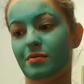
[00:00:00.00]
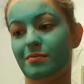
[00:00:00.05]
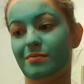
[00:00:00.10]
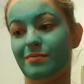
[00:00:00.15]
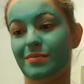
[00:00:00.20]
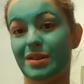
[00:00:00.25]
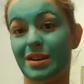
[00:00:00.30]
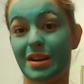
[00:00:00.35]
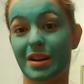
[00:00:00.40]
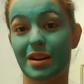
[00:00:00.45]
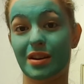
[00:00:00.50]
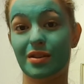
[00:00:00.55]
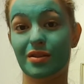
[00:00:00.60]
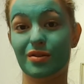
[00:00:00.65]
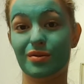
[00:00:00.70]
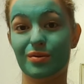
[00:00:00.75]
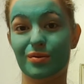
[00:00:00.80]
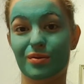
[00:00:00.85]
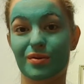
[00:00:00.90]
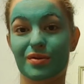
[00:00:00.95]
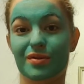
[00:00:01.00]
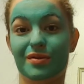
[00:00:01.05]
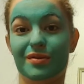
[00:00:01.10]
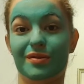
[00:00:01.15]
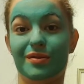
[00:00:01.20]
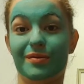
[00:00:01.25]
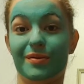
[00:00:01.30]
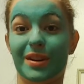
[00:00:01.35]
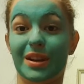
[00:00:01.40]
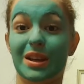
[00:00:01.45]
But I know
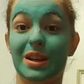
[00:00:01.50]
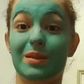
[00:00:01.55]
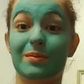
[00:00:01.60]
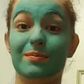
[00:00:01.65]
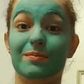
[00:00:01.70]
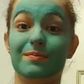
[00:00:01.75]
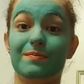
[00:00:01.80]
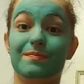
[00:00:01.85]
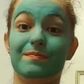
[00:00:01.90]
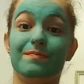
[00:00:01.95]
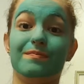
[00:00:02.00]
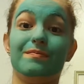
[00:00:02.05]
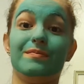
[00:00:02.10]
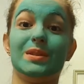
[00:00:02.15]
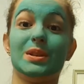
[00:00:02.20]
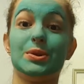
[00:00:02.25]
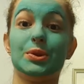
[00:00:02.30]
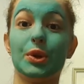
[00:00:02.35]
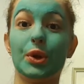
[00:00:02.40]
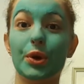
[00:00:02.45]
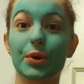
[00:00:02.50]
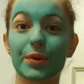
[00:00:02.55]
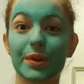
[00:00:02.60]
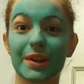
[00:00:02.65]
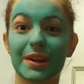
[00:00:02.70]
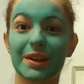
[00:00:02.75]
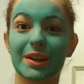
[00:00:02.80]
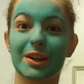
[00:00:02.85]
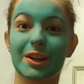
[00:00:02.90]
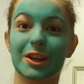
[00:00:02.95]
if I keep slowly
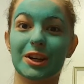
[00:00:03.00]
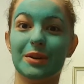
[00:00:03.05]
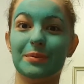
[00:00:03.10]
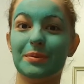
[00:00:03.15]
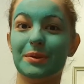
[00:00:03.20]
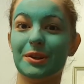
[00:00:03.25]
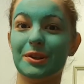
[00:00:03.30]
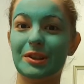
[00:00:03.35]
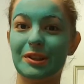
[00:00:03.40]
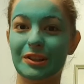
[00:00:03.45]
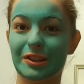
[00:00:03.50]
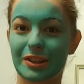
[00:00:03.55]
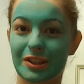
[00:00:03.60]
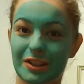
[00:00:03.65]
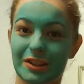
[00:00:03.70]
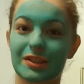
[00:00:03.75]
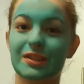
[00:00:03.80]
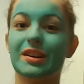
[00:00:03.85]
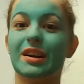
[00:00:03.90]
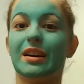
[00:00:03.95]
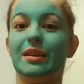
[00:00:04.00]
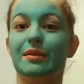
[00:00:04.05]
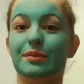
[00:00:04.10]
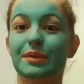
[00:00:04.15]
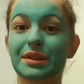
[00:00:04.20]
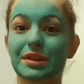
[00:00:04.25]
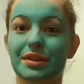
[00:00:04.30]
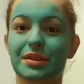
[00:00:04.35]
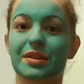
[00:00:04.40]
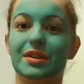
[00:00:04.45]
getting up earlier, I
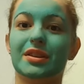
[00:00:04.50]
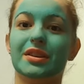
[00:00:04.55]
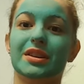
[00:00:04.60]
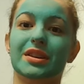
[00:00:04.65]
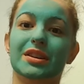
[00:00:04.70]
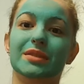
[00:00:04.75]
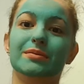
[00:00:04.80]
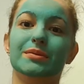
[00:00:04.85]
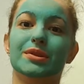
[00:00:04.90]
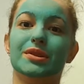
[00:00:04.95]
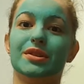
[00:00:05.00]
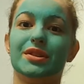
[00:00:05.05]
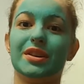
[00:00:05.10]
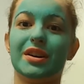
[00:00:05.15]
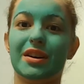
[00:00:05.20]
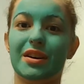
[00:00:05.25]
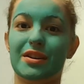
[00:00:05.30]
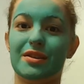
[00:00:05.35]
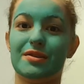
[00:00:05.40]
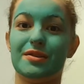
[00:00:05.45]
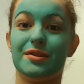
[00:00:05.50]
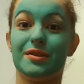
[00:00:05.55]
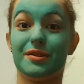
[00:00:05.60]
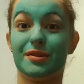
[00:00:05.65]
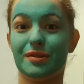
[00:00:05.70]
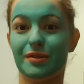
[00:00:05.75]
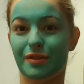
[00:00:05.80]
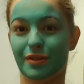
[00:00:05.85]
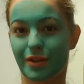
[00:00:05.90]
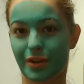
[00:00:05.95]
will start getting more tired
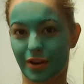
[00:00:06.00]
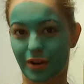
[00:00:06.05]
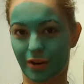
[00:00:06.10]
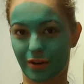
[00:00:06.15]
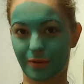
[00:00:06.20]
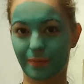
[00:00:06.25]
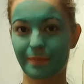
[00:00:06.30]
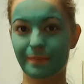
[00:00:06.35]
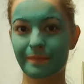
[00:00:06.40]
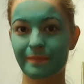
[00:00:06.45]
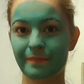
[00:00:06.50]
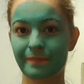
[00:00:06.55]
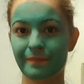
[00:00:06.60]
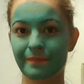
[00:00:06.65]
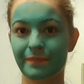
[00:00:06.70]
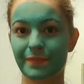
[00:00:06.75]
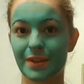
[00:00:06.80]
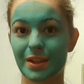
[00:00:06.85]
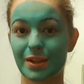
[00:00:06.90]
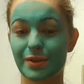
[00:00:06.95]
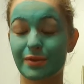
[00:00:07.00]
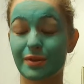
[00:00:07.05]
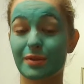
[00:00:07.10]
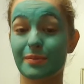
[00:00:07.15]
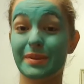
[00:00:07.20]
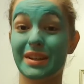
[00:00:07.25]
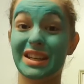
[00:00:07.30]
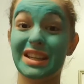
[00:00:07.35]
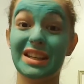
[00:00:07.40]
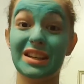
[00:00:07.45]
earlier. So it'll
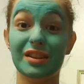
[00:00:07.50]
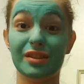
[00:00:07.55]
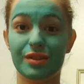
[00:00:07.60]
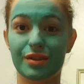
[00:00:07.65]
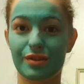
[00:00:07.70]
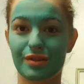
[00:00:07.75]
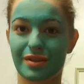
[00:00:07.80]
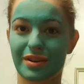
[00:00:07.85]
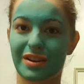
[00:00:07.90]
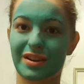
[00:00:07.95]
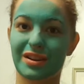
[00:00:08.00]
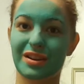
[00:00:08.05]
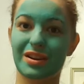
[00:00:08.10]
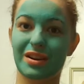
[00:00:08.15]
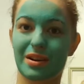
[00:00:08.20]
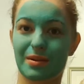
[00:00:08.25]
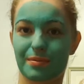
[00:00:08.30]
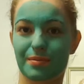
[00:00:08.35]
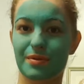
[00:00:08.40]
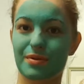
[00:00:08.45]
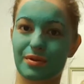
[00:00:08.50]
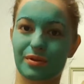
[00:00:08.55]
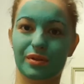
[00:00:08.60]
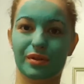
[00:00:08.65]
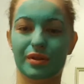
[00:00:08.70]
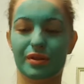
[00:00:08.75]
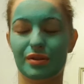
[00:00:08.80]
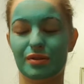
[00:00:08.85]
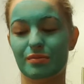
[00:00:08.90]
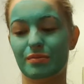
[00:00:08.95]
be easier to get up
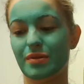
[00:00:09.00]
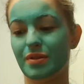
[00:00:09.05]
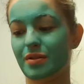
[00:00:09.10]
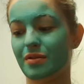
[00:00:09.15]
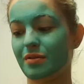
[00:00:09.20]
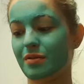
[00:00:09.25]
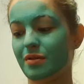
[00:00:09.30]
earlier, but